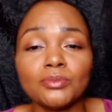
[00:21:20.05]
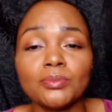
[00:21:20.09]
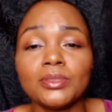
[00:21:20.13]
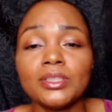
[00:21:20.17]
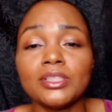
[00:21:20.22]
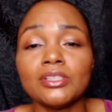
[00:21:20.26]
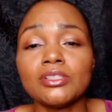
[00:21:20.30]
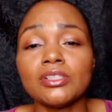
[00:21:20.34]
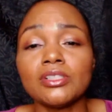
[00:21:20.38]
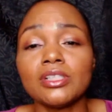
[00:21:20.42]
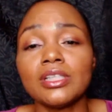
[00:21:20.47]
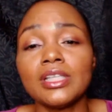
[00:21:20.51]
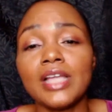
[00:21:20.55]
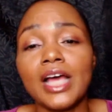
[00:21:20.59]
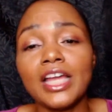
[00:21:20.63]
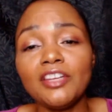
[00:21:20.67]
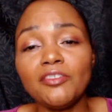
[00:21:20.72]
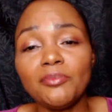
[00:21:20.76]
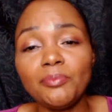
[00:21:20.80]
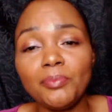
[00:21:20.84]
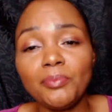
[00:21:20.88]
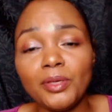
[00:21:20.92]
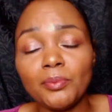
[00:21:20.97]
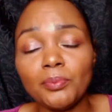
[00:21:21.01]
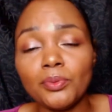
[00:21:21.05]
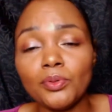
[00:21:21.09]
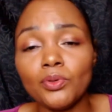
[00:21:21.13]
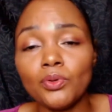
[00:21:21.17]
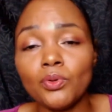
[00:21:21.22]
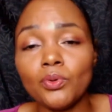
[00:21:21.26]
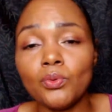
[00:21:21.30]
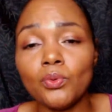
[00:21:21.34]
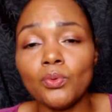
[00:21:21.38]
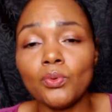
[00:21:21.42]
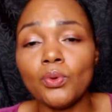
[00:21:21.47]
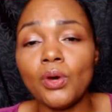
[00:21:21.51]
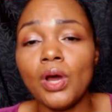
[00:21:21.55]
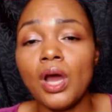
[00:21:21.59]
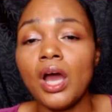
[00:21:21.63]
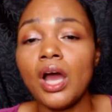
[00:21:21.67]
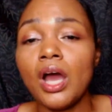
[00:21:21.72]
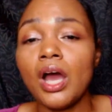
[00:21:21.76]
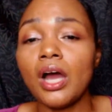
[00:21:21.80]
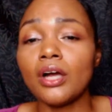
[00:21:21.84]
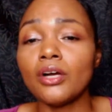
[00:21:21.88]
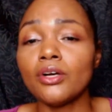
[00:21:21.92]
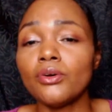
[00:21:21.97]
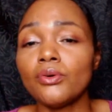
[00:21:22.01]
But there's a lot of people who
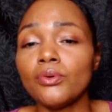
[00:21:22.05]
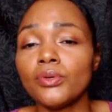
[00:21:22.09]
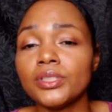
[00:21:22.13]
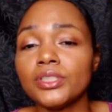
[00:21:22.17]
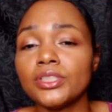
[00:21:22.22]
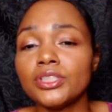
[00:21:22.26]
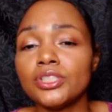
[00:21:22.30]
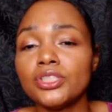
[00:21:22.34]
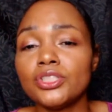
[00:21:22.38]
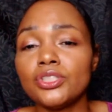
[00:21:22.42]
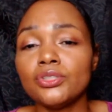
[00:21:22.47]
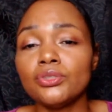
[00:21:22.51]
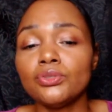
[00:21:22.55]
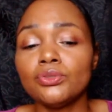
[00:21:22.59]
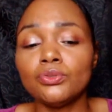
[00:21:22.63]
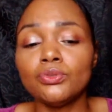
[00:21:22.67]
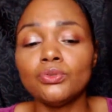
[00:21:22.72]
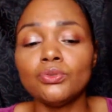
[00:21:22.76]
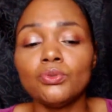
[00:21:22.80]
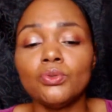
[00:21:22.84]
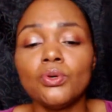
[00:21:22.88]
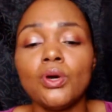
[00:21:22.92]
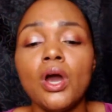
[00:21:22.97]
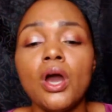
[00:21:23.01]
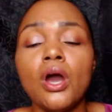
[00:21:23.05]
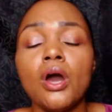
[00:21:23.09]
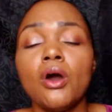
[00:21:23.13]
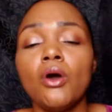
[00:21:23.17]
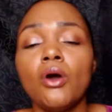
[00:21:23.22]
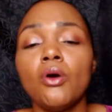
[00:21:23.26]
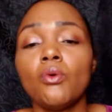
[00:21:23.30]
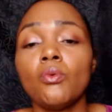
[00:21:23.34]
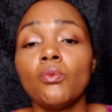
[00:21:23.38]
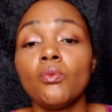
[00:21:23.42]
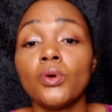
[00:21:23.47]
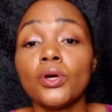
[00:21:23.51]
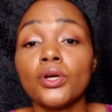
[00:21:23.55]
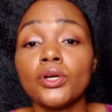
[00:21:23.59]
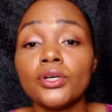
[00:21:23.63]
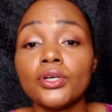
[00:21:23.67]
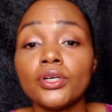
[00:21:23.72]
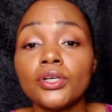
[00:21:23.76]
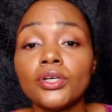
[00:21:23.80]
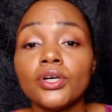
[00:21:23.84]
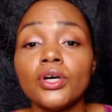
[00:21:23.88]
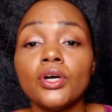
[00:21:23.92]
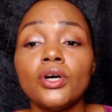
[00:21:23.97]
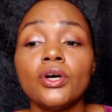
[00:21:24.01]
are going to work